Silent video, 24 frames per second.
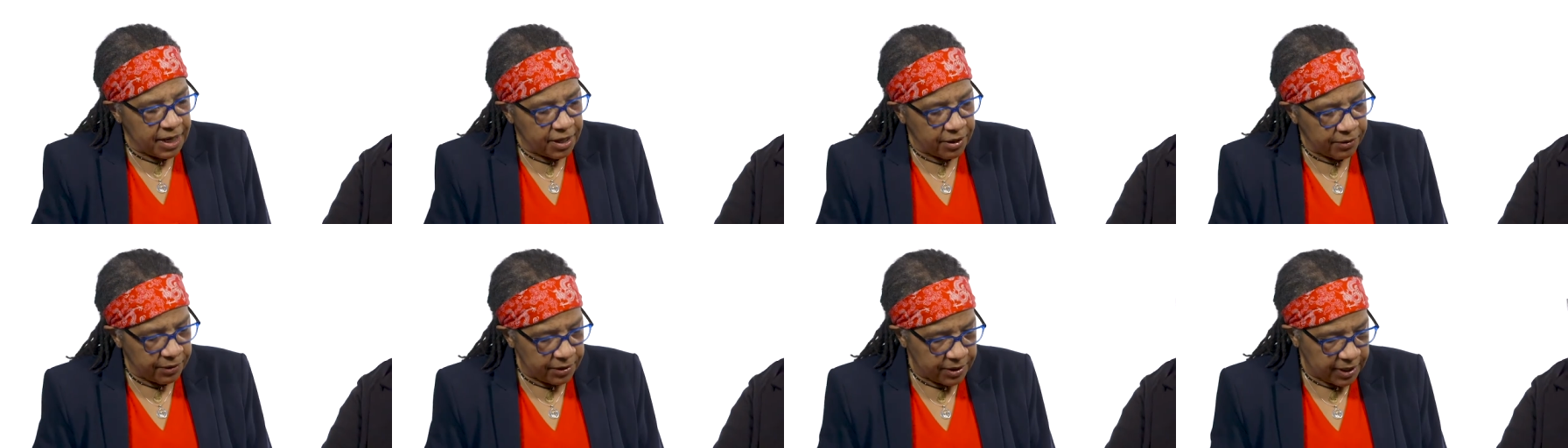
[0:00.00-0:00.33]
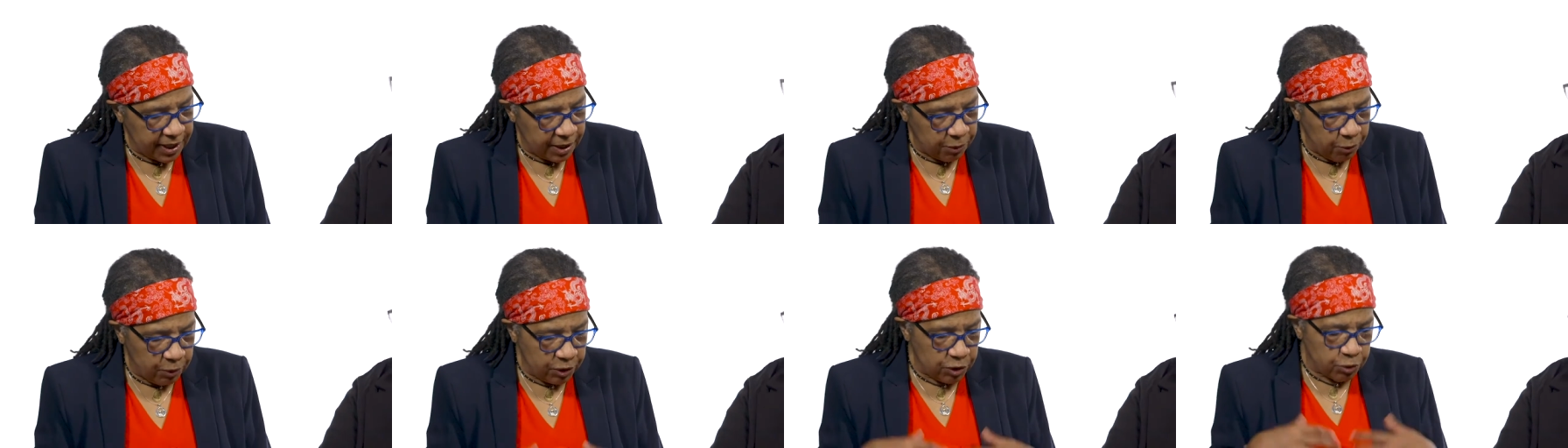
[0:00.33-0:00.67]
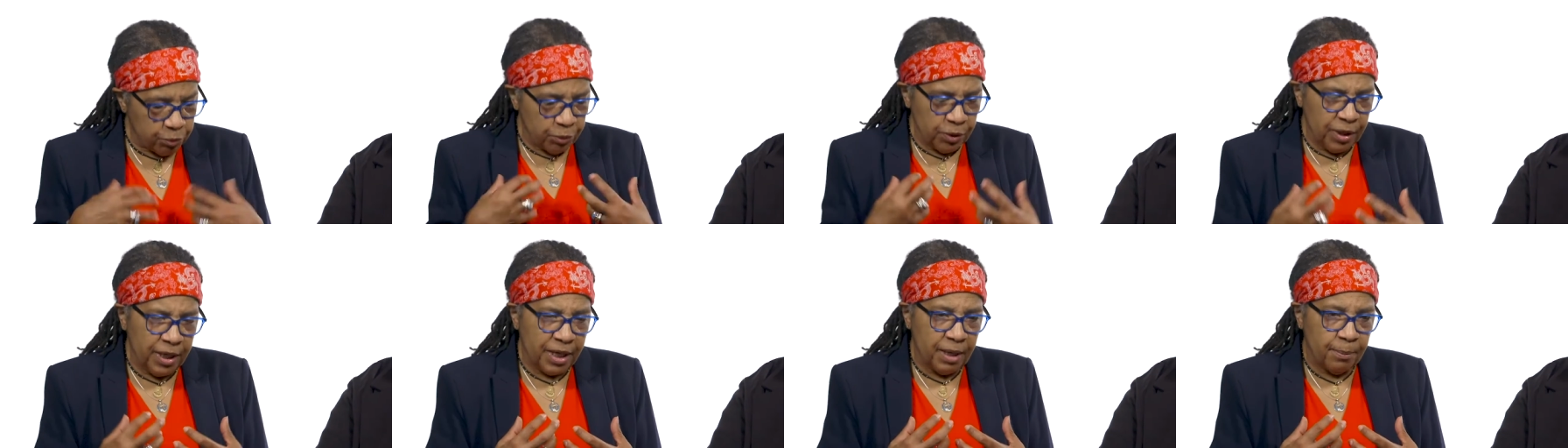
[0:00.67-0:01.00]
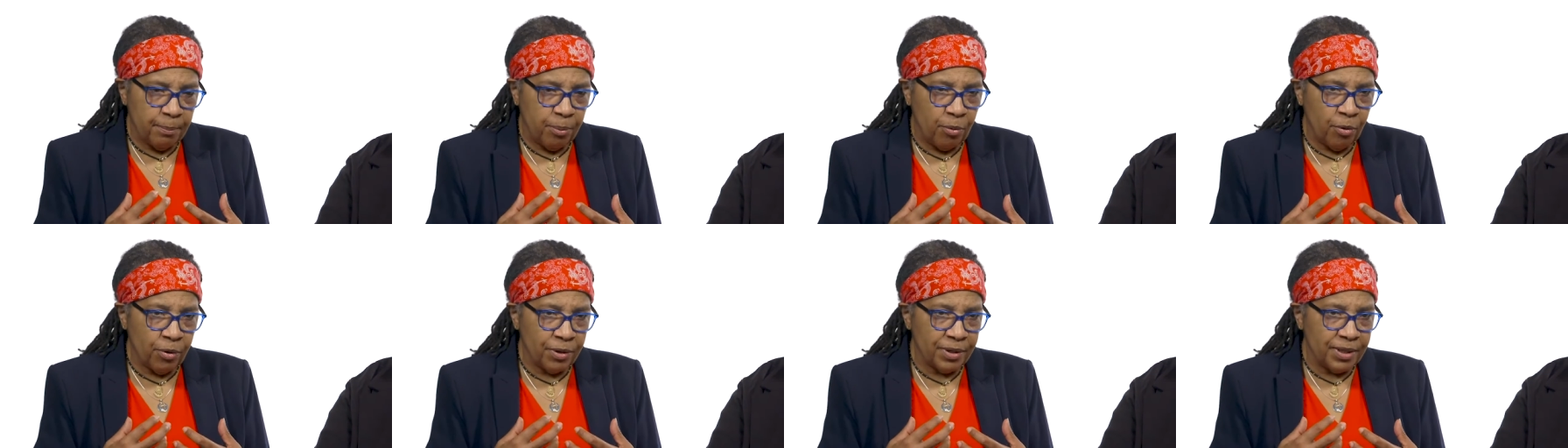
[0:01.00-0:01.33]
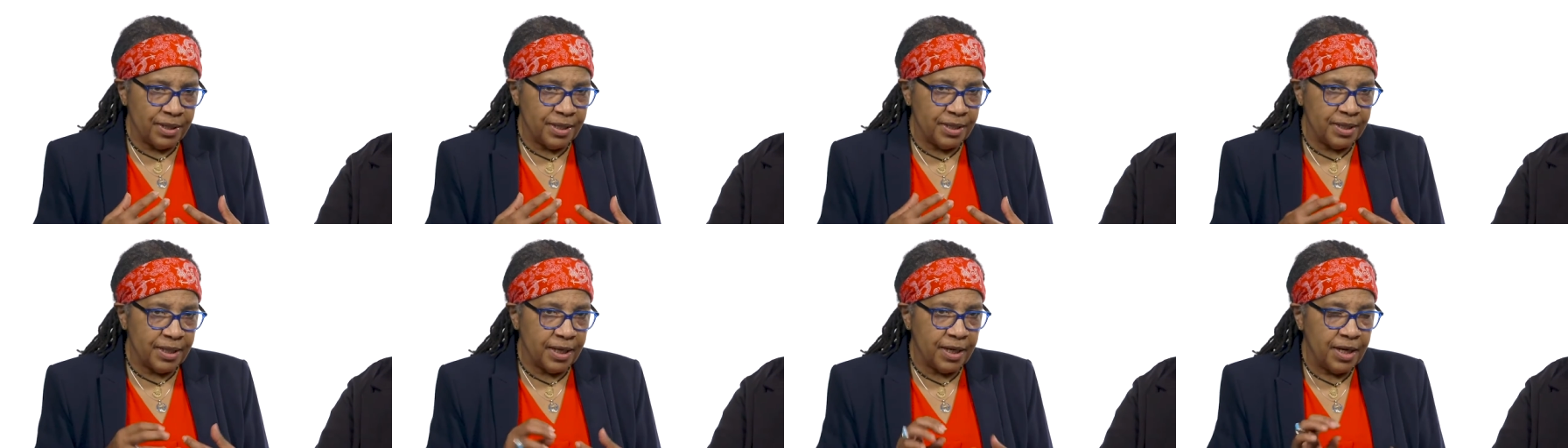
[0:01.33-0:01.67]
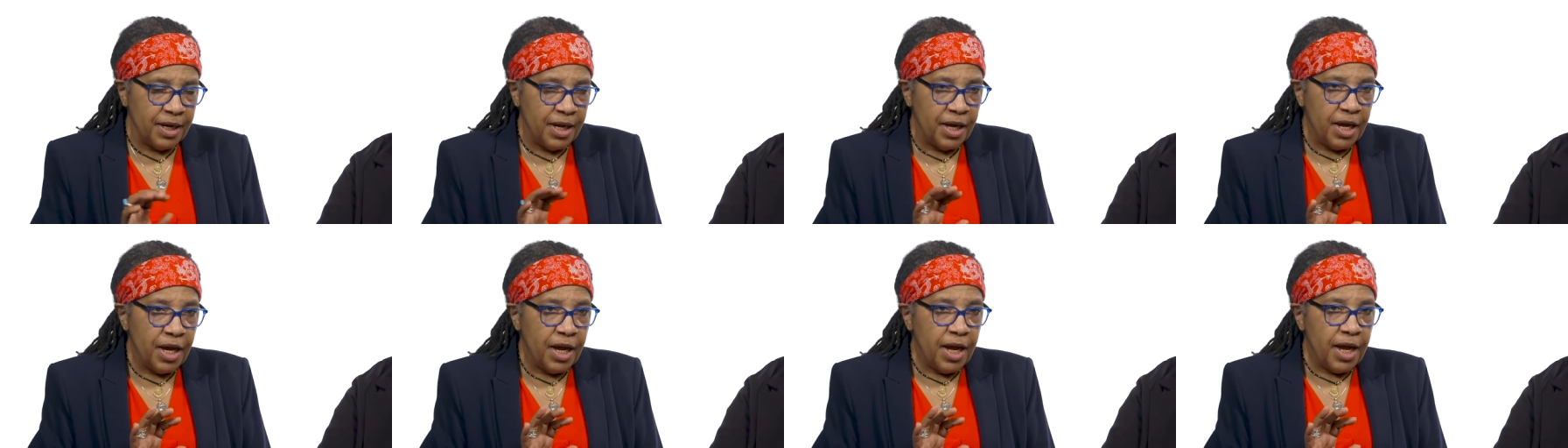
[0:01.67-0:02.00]
here is that what's really important is that
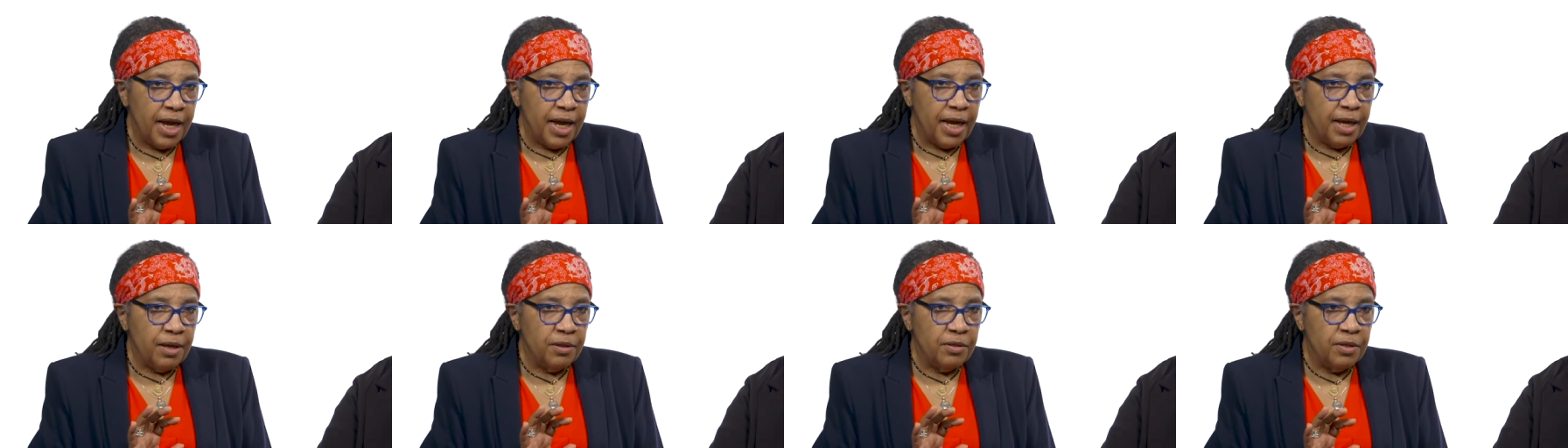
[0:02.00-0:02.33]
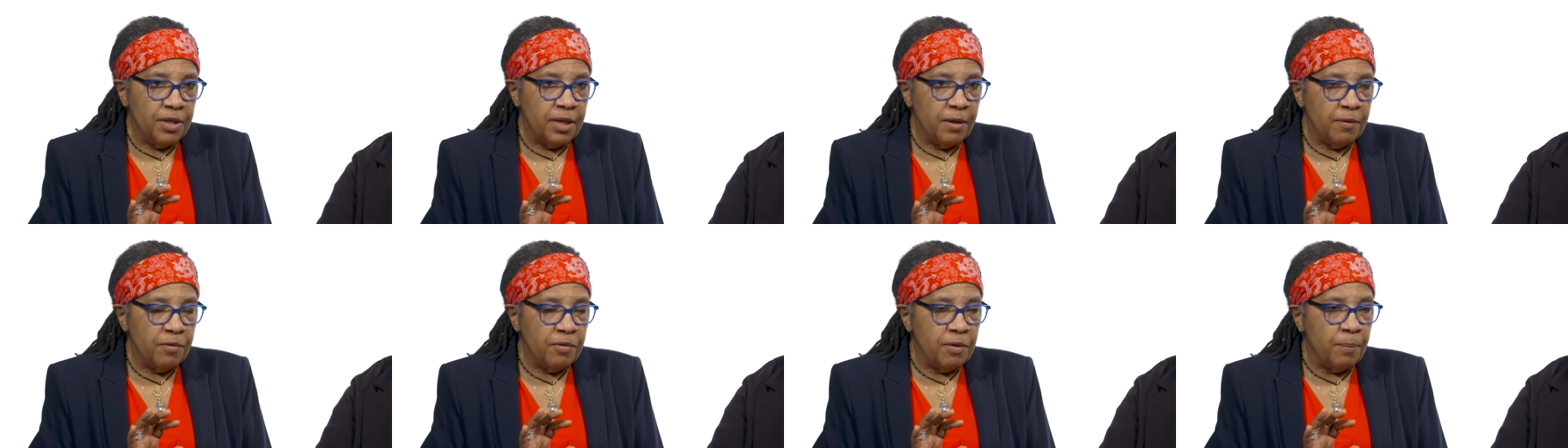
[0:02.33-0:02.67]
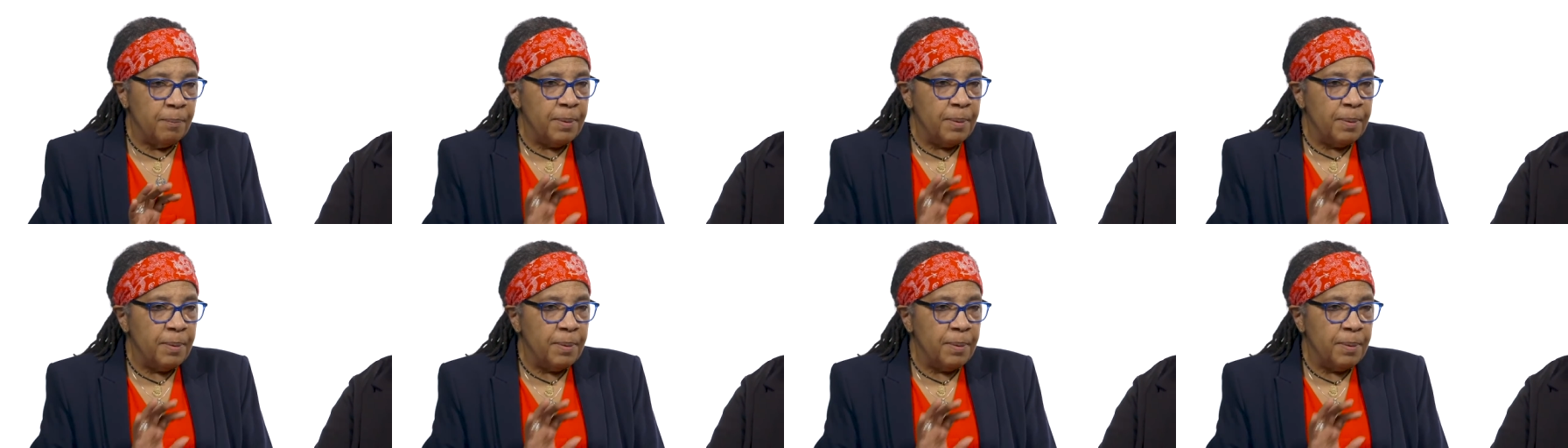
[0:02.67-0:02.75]
the